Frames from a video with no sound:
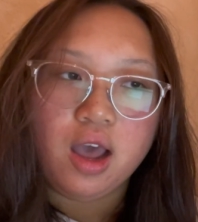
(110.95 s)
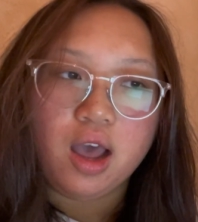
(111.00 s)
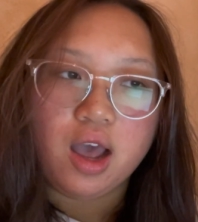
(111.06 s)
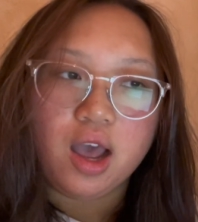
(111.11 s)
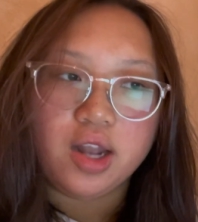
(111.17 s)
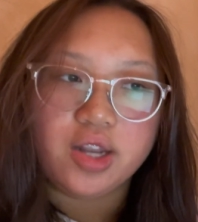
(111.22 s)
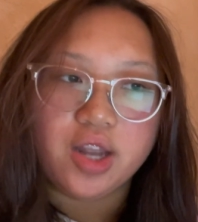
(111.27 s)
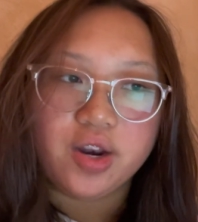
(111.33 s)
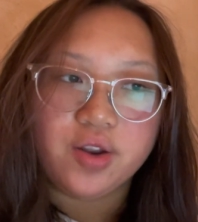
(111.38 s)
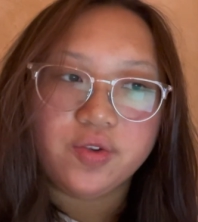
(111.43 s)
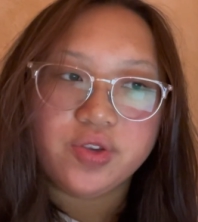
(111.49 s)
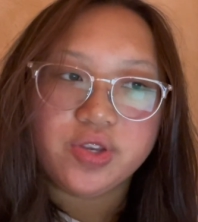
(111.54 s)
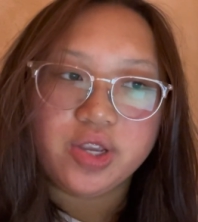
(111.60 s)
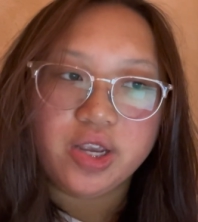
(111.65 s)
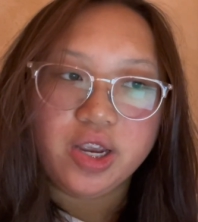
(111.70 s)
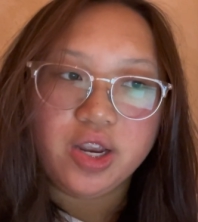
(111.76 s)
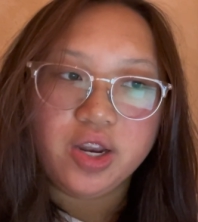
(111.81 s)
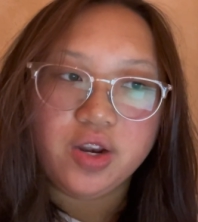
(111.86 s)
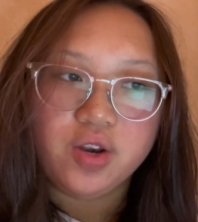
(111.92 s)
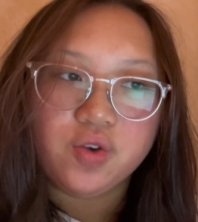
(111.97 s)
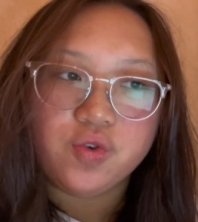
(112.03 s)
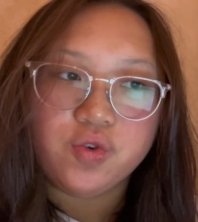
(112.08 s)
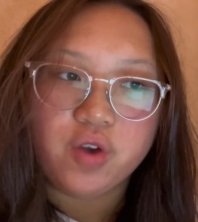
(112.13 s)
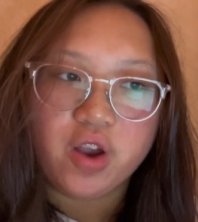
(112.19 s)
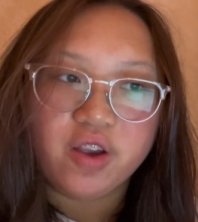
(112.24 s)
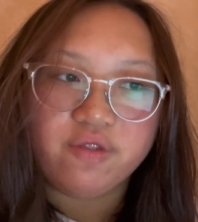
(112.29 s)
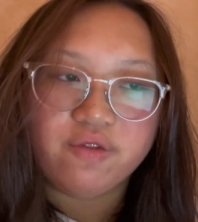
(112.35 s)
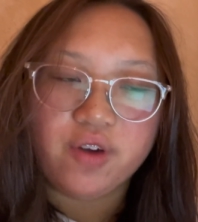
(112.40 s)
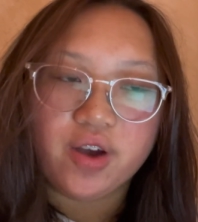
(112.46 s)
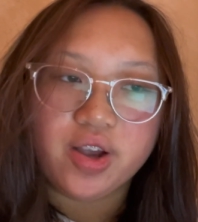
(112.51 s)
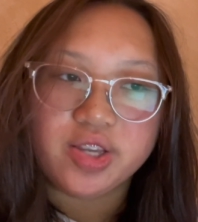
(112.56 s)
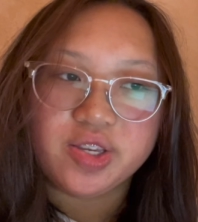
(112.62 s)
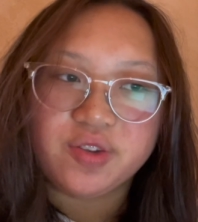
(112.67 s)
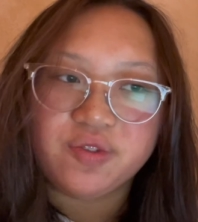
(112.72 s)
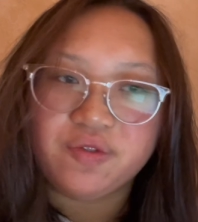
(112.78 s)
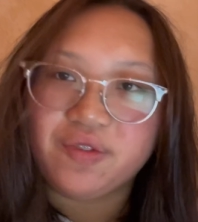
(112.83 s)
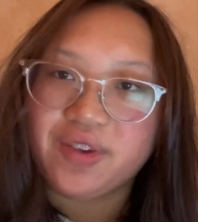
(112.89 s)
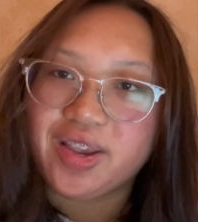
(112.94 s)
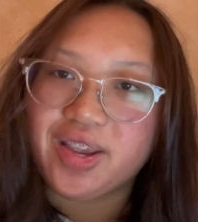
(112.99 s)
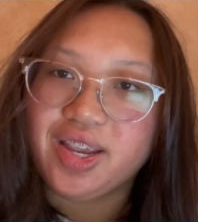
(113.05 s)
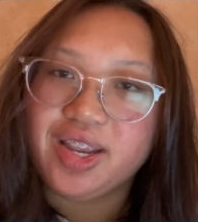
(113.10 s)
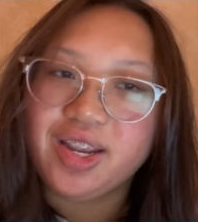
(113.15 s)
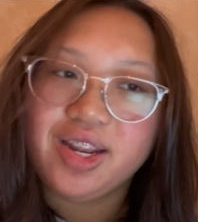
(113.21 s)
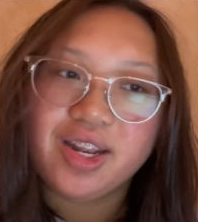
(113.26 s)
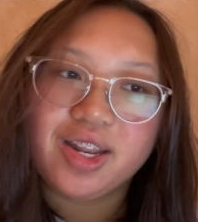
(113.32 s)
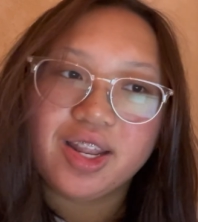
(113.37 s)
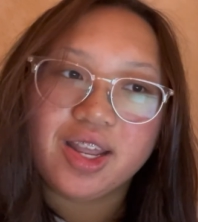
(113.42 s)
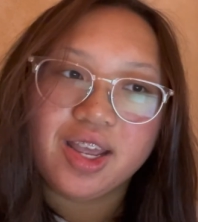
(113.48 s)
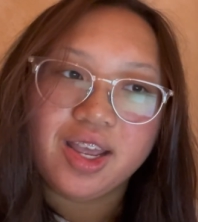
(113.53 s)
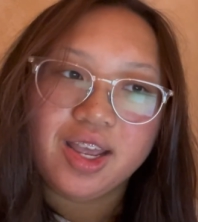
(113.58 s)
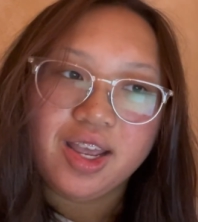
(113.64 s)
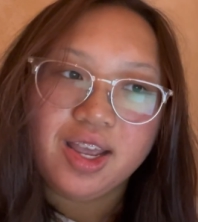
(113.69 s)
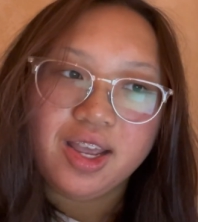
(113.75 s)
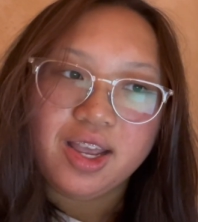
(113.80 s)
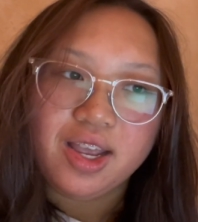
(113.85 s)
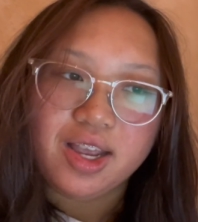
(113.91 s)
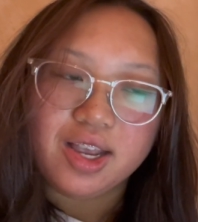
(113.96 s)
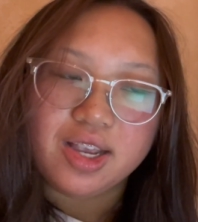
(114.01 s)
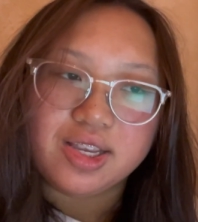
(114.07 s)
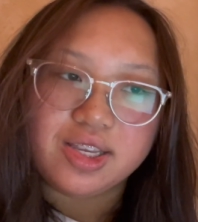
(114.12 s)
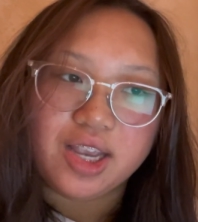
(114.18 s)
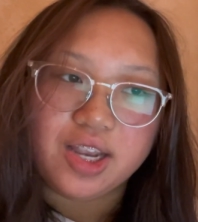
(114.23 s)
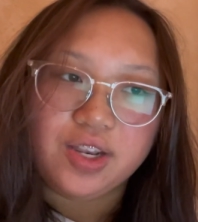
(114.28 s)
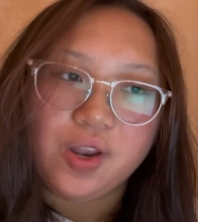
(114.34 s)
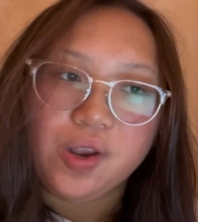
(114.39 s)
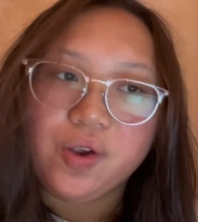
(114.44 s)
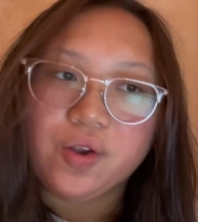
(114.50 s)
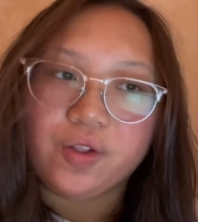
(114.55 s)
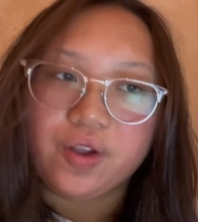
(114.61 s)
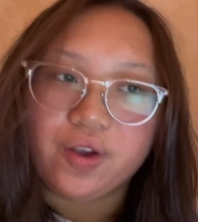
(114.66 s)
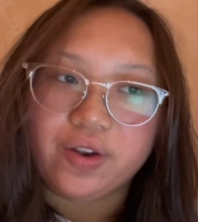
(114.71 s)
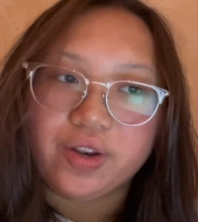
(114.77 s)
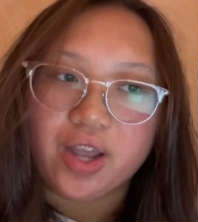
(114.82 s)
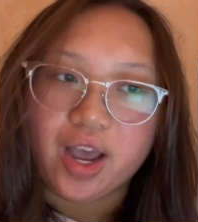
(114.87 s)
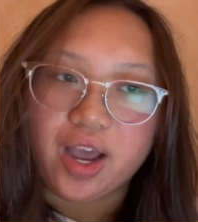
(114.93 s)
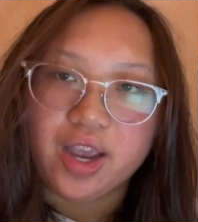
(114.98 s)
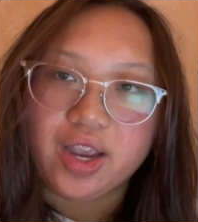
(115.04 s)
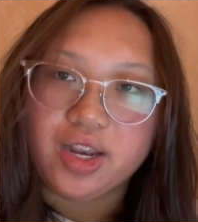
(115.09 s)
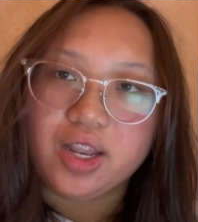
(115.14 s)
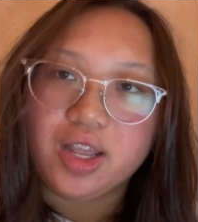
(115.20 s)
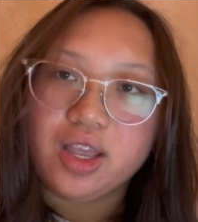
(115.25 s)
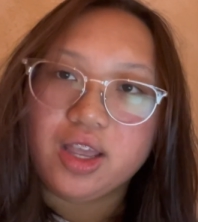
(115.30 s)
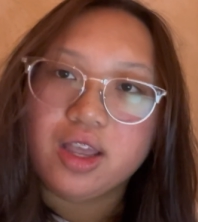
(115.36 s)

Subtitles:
adenosine triphosphate, is a nucleotide.